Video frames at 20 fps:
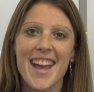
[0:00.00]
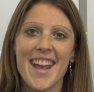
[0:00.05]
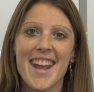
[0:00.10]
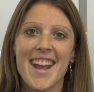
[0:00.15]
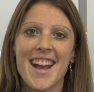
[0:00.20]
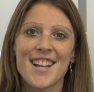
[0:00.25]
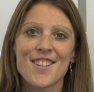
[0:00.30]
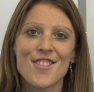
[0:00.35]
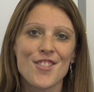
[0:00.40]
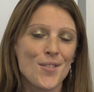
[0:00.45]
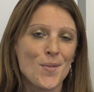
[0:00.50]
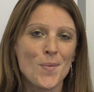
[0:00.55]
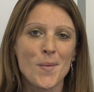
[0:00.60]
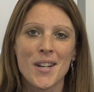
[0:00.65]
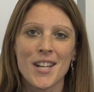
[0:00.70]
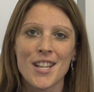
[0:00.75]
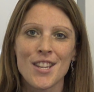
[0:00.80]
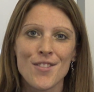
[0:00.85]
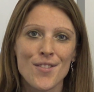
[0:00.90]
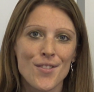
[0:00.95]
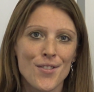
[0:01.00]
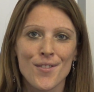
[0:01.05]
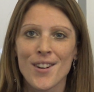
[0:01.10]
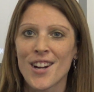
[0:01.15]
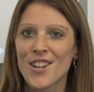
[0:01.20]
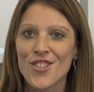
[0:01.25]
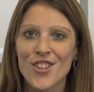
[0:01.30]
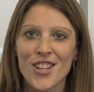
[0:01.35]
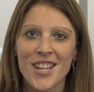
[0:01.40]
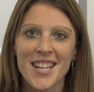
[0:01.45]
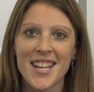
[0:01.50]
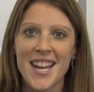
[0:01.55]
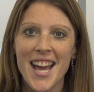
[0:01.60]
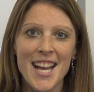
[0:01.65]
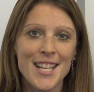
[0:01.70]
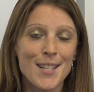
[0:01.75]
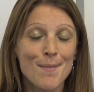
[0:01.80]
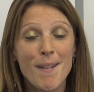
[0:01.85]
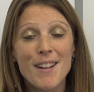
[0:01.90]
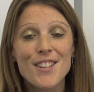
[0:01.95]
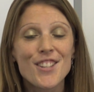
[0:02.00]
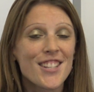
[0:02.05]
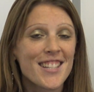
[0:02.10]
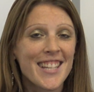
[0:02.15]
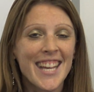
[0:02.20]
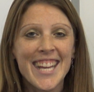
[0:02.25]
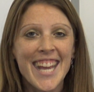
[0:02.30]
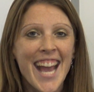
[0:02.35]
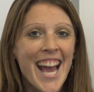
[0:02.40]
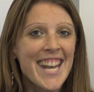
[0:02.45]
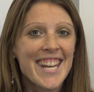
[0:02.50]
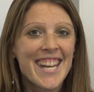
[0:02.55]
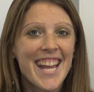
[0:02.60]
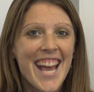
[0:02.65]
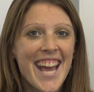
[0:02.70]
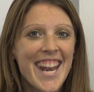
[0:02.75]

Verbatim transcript: and just want to use Russian as much as I can.